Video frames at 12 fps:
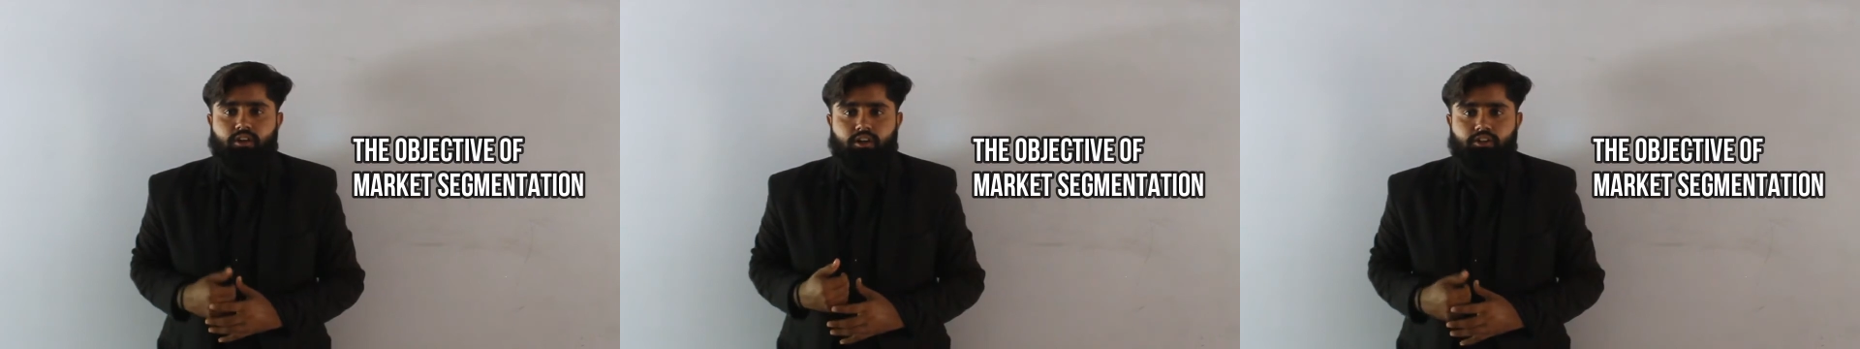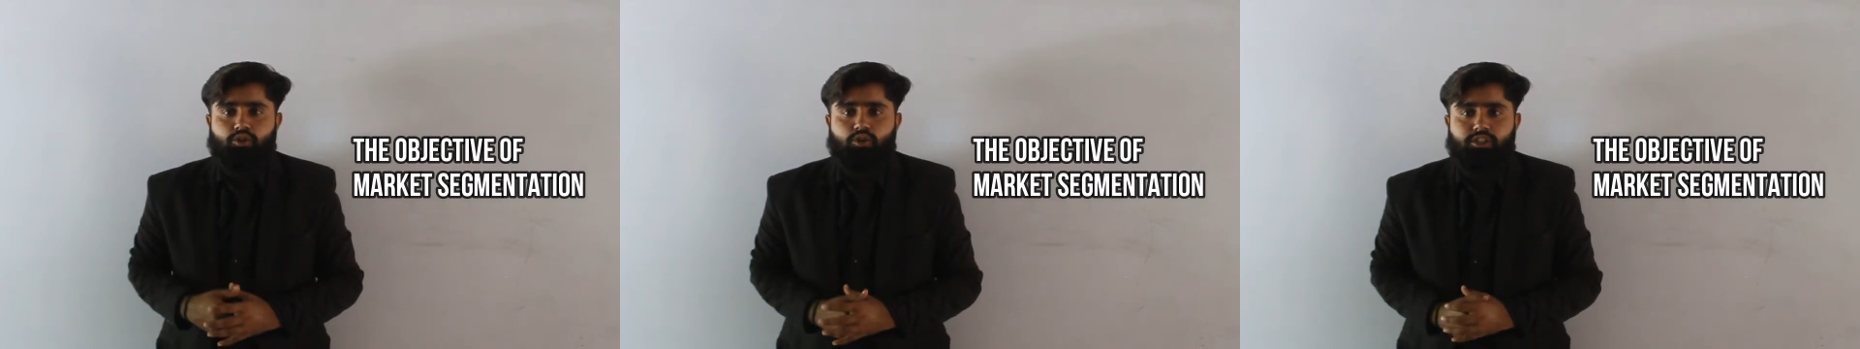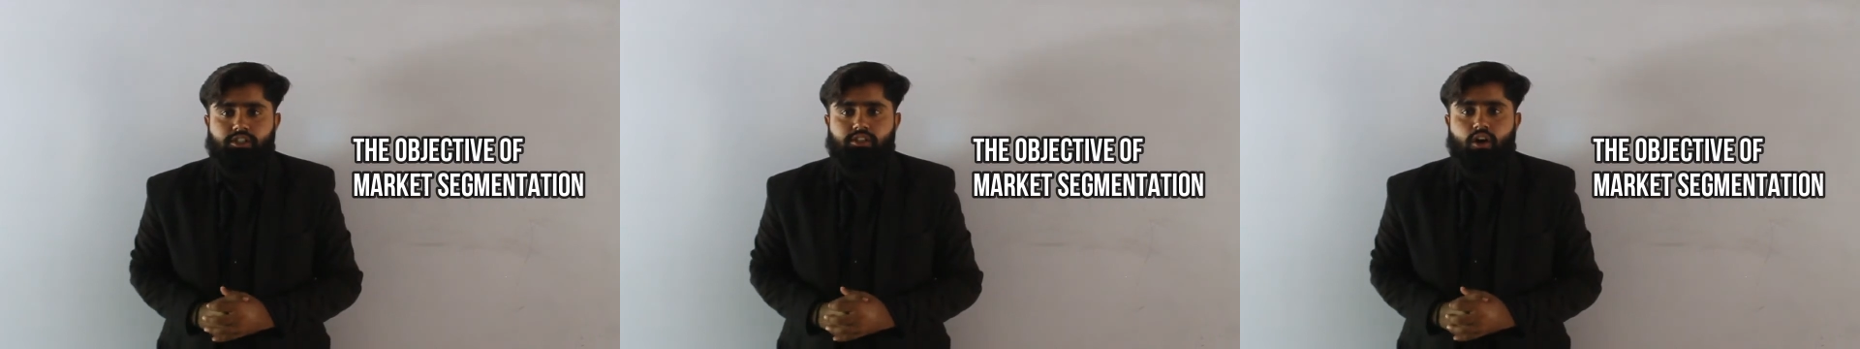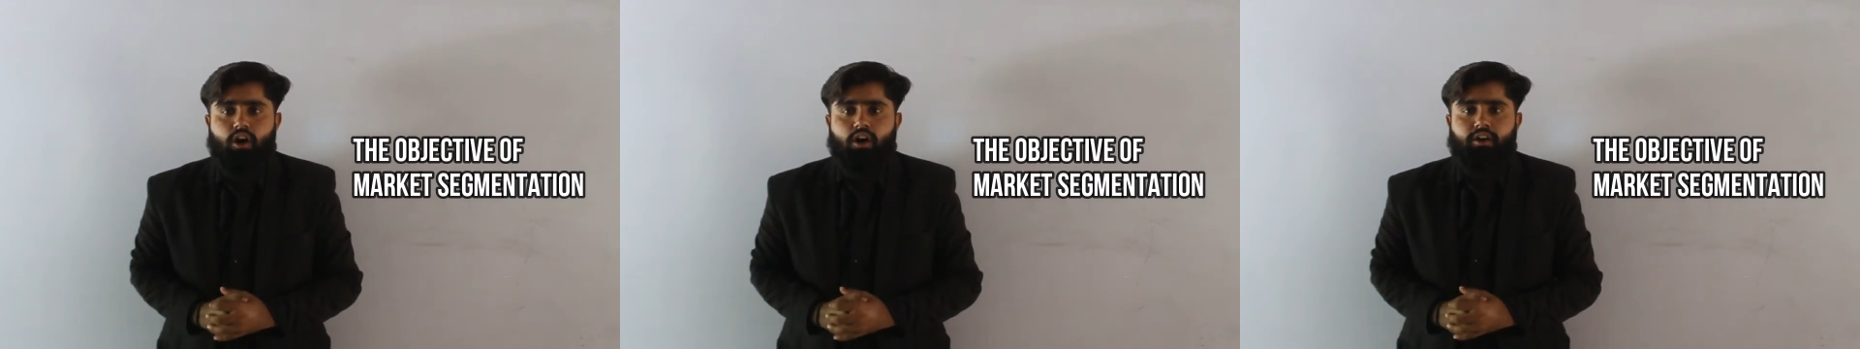
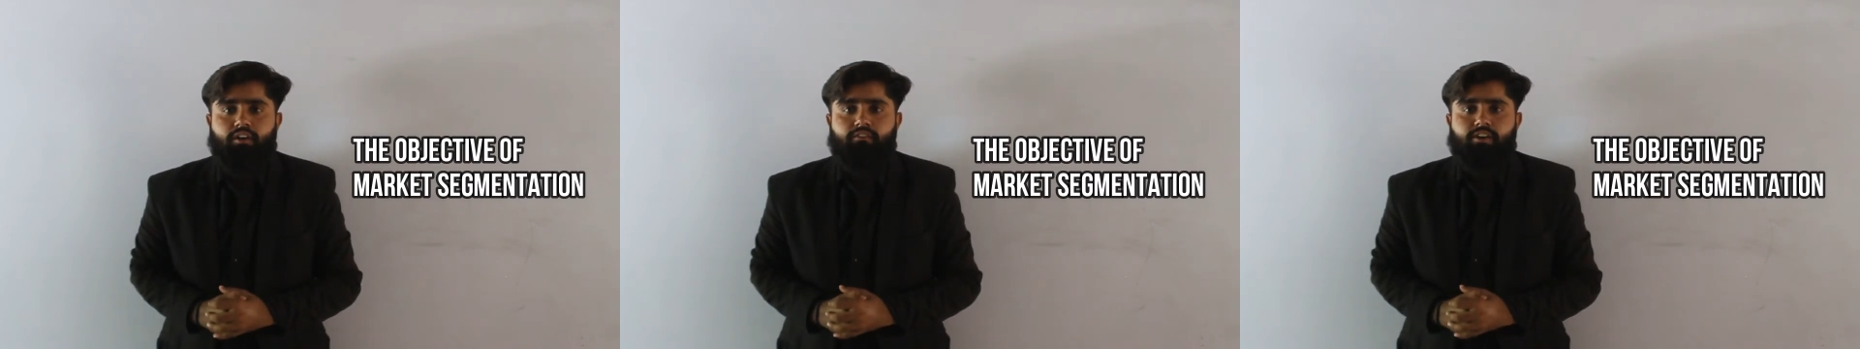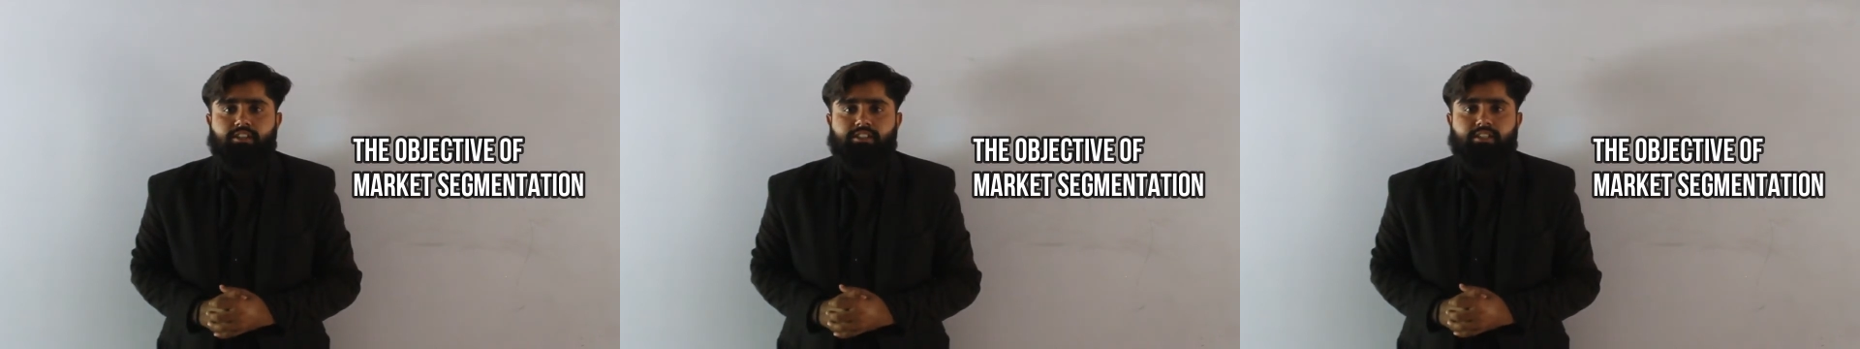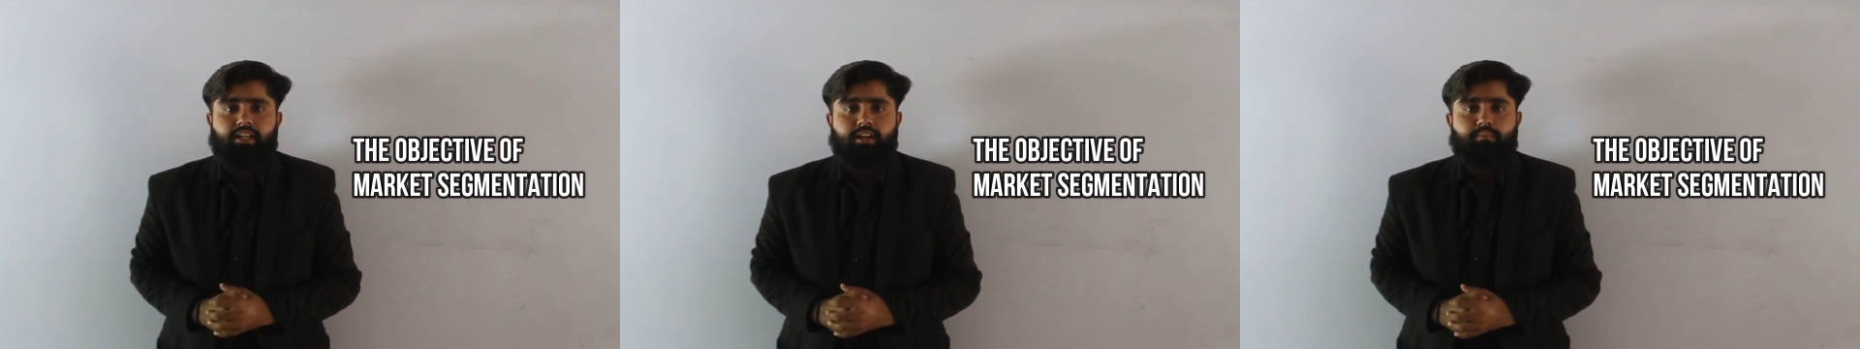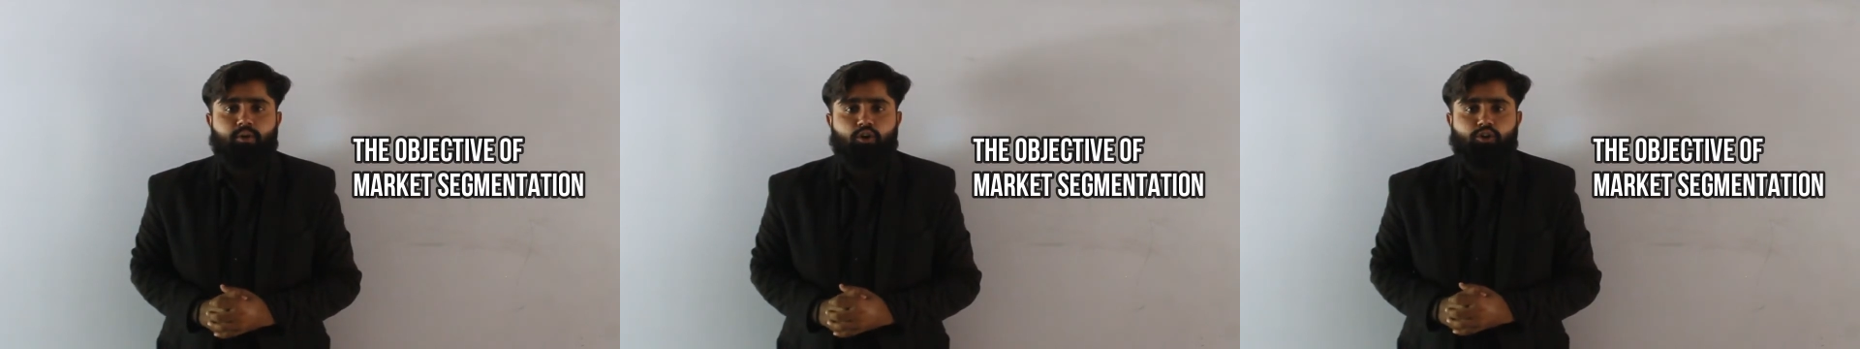resources on efforts
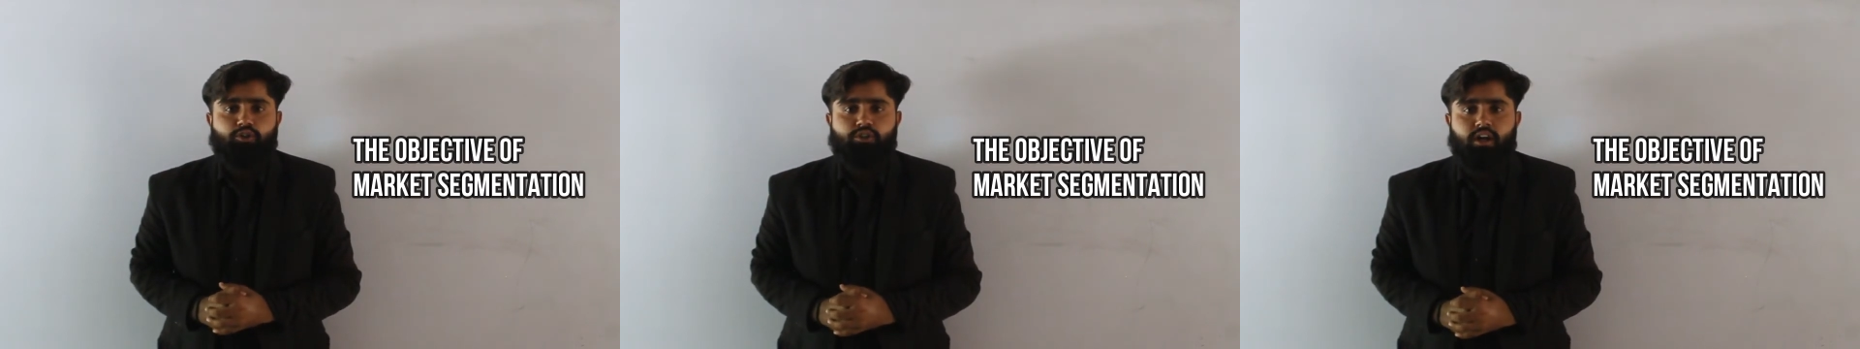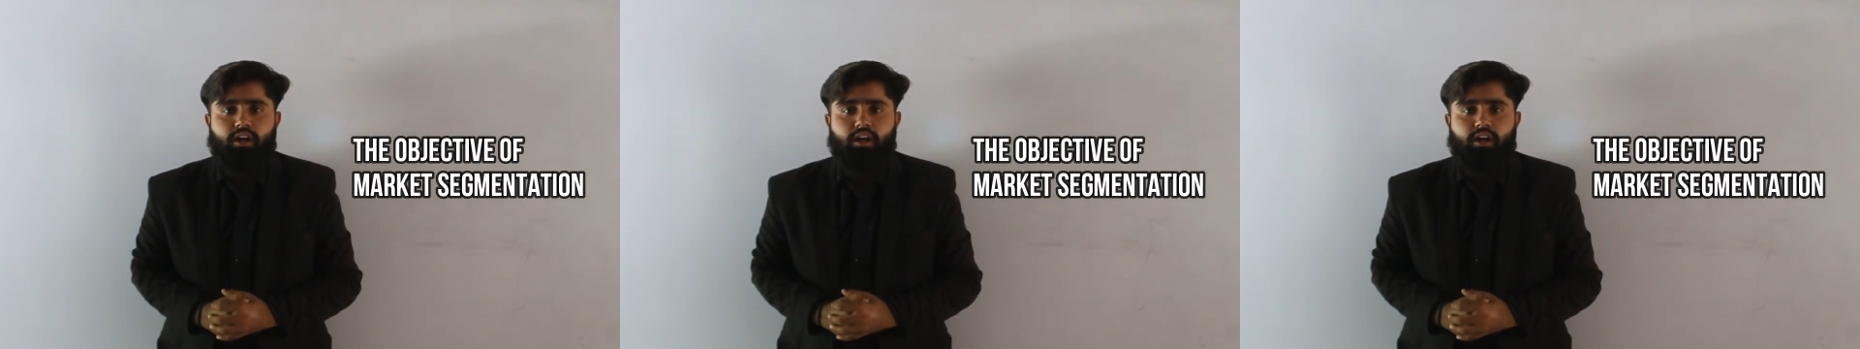that produce